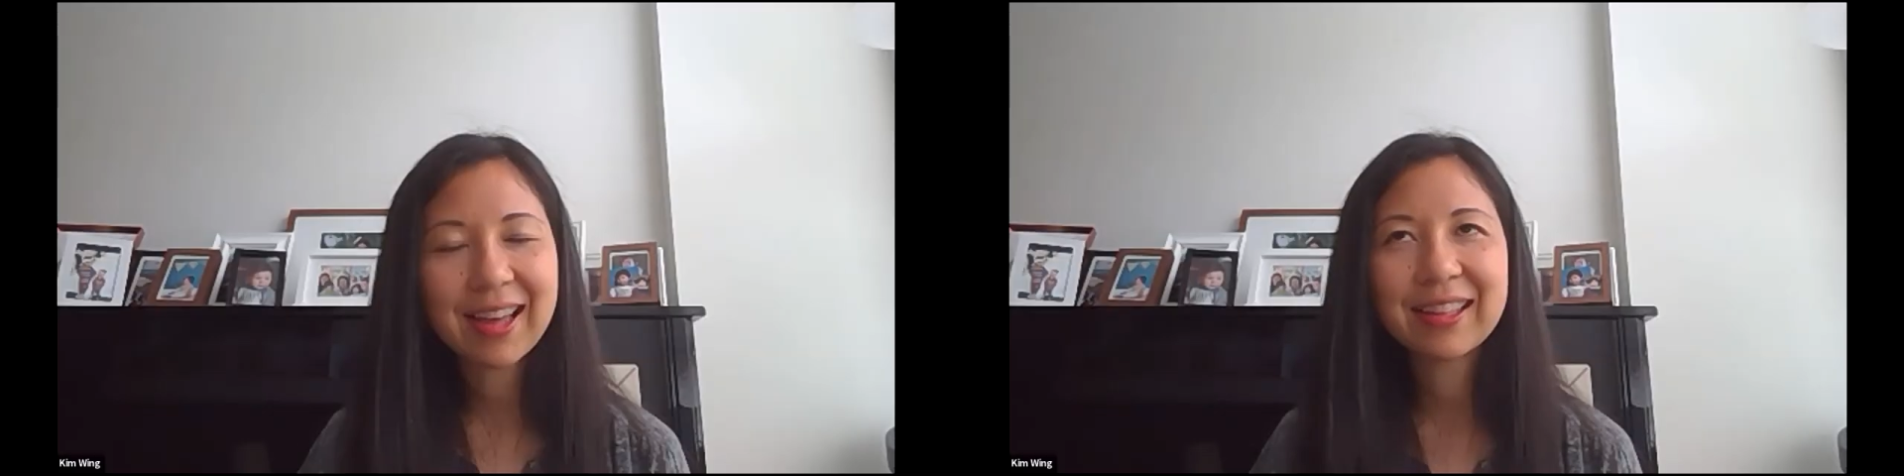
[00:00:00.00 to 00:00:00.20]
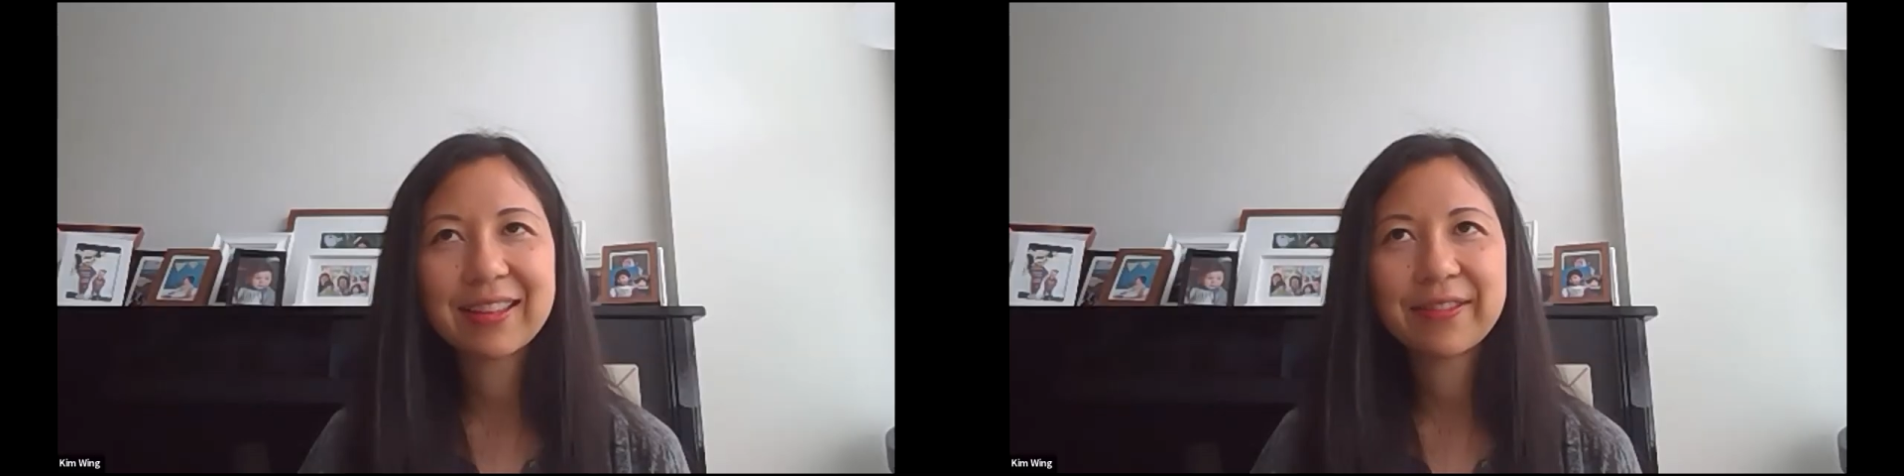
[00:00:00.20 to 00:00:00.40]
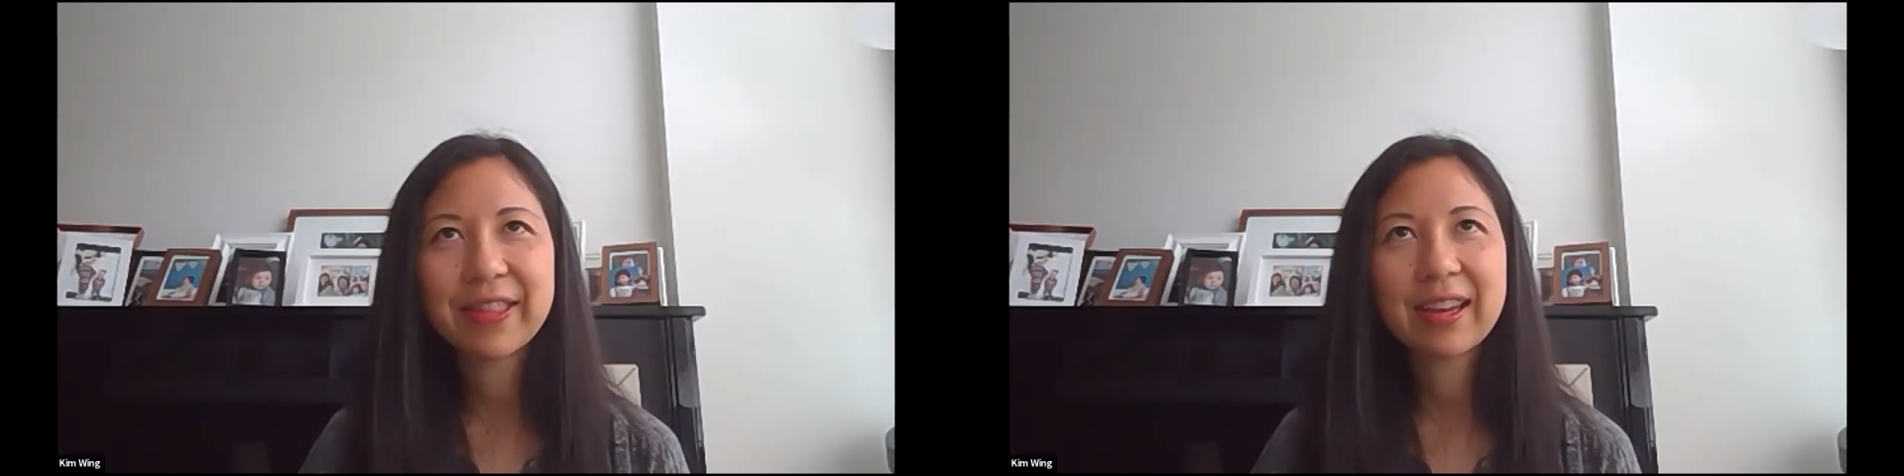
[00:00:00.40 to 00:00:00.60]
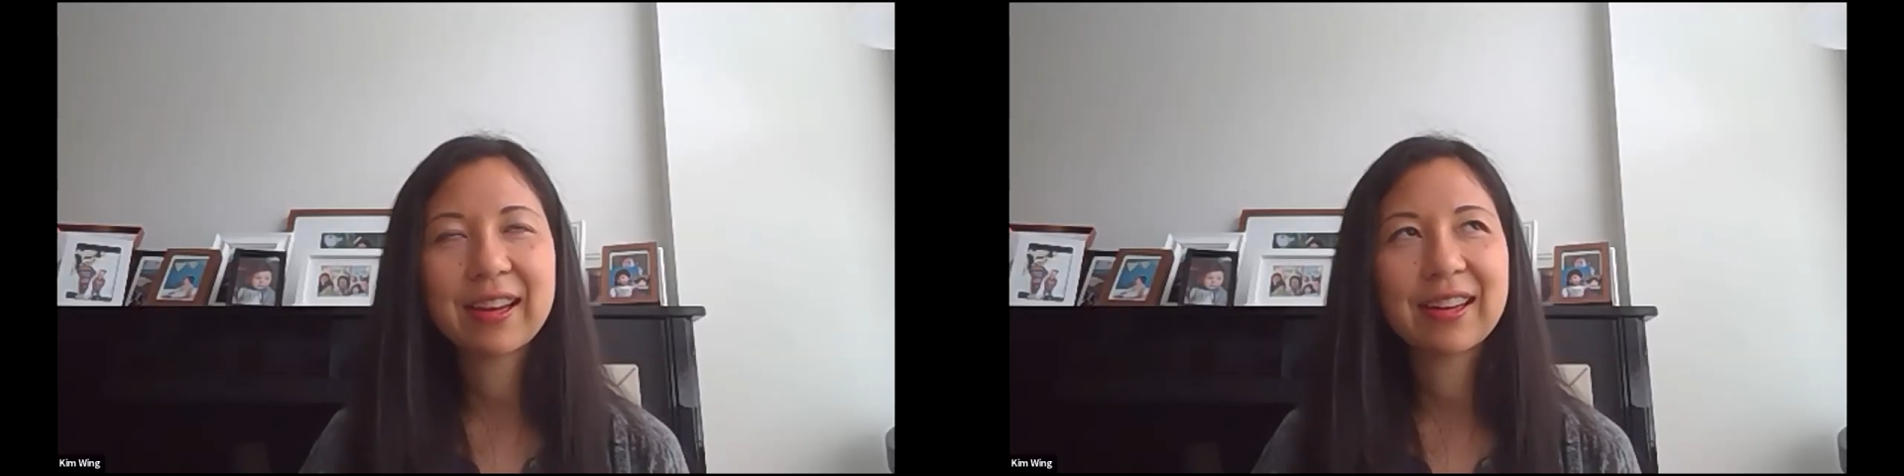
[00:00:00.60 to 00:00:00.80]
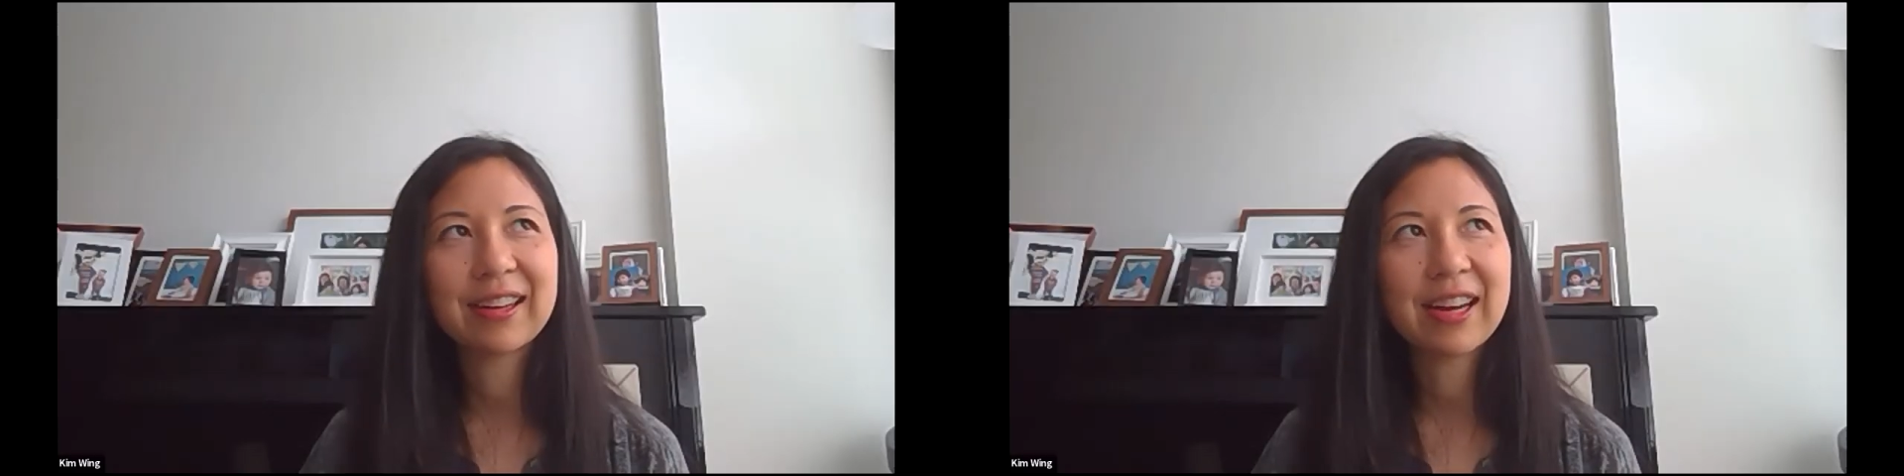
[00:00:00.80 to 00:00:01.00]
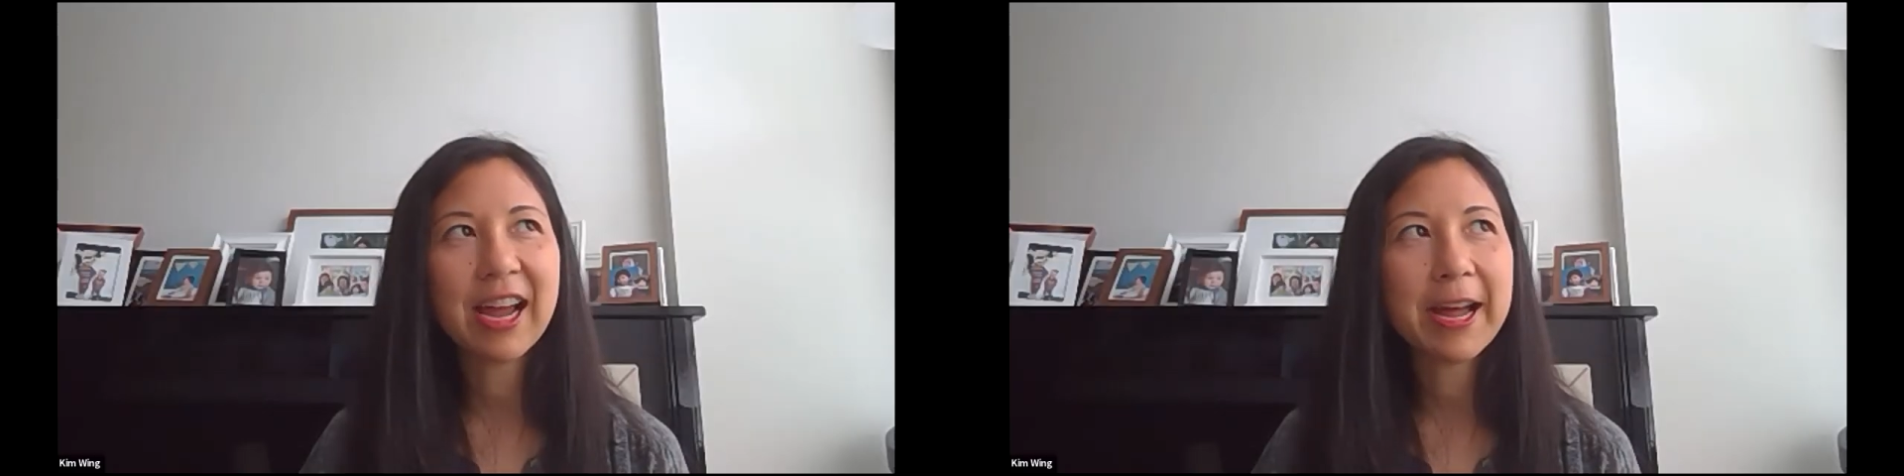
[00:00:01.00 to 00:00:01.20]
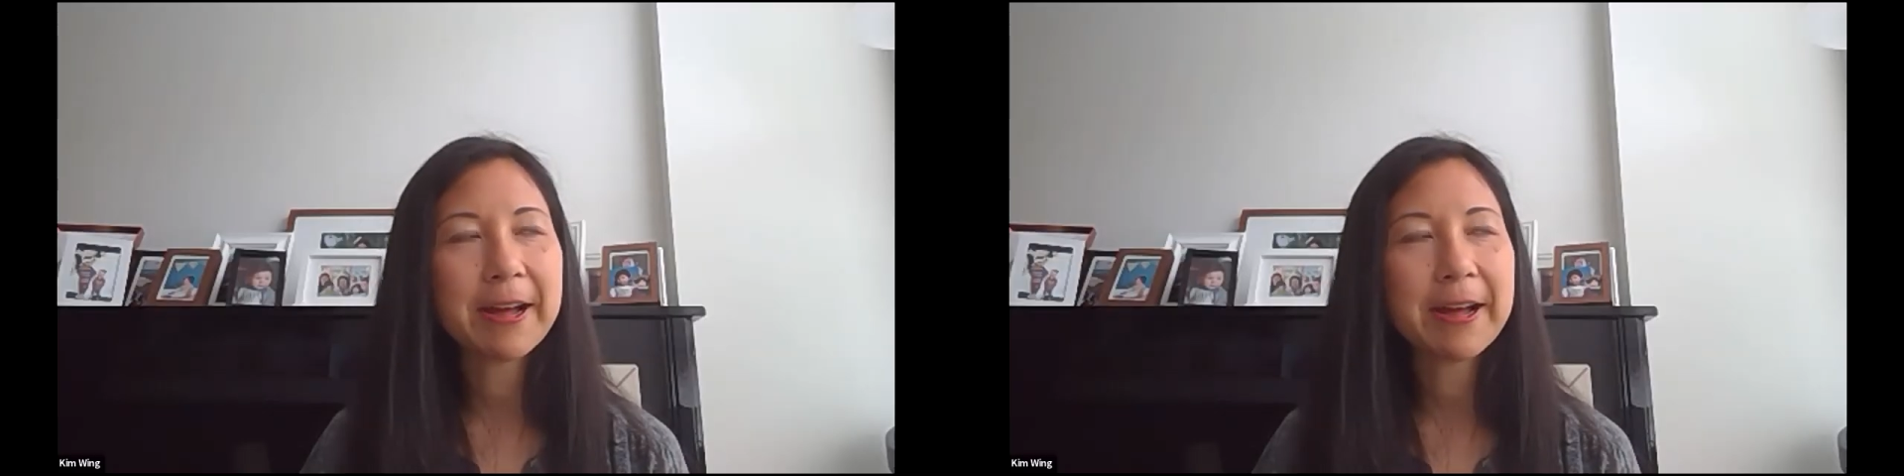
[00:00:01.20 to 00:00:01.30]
I lived there